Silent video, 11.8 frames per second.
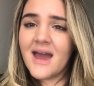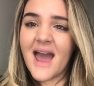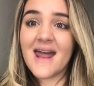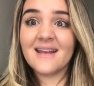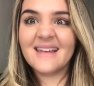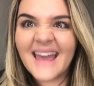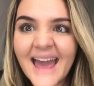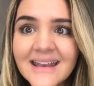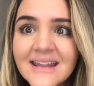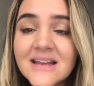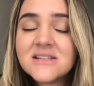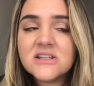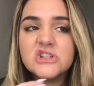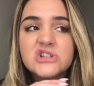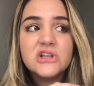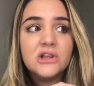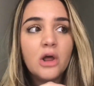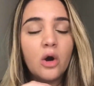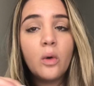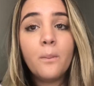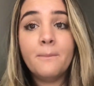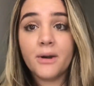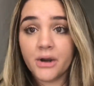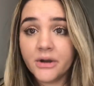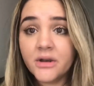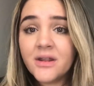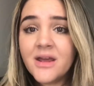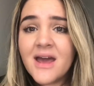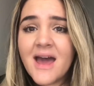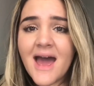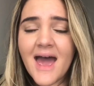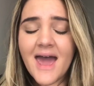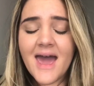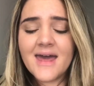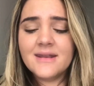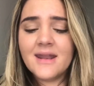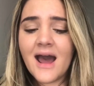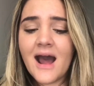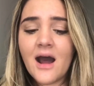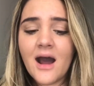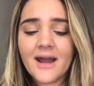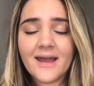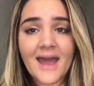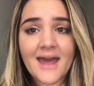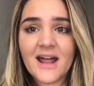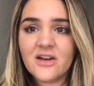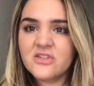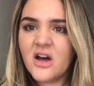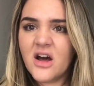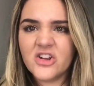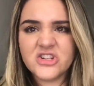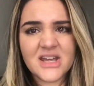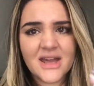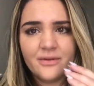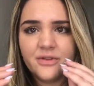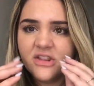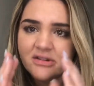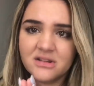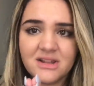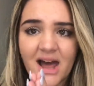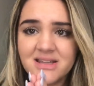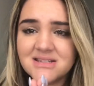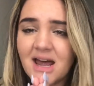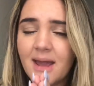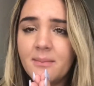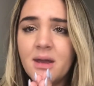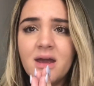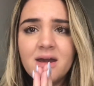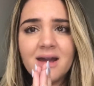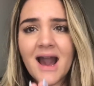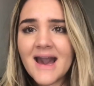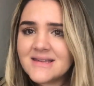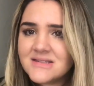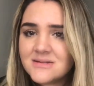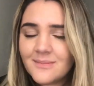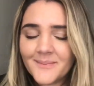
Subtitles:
And again, it's a slow burn, and again, I'll say it the last time, guys,